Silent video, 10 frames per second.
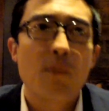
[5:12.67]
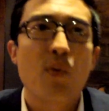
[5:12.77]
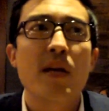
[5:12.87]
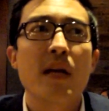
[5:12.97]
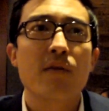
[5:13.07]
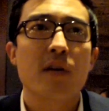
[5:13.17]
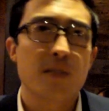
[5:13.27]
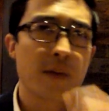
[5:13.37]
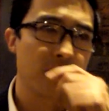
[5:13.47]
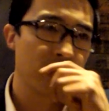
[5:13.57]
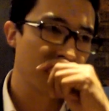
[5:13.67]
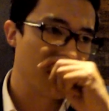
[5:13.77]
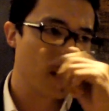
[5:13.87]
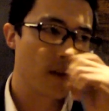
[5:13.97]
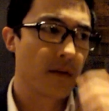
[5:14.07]
but we never expected
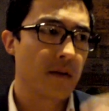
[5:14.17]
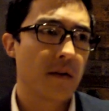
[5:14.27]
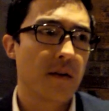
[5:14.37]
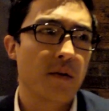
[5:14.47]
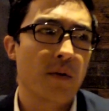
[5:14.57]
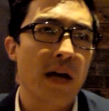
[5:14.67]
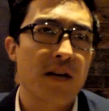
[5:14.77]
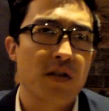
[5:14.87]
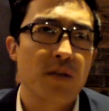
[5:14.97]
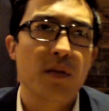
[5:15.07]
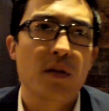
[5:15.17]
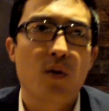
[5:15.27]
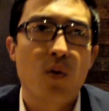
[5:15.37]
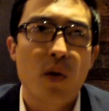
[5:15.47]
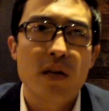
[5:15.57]
the reaction to be
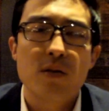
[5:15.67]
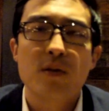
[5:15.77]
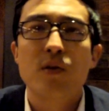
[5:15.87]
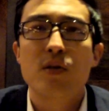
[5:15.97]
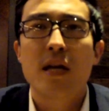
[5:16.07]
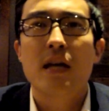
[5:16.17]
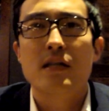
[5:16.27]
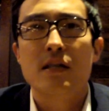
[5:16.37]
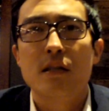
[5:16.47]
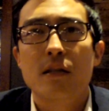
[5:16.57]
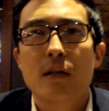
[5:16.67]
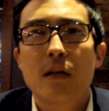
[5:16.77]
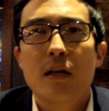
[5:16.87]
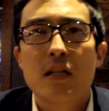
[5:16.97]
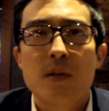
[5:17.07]
quite so enthusiastic,
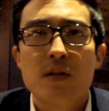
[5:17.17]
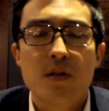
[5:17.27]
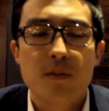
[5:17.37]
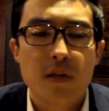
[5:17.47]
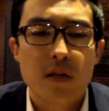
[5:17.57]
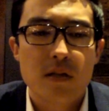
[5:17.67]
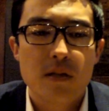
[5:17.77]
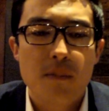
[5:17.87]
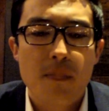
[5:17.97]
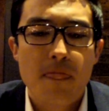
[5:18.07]
especially because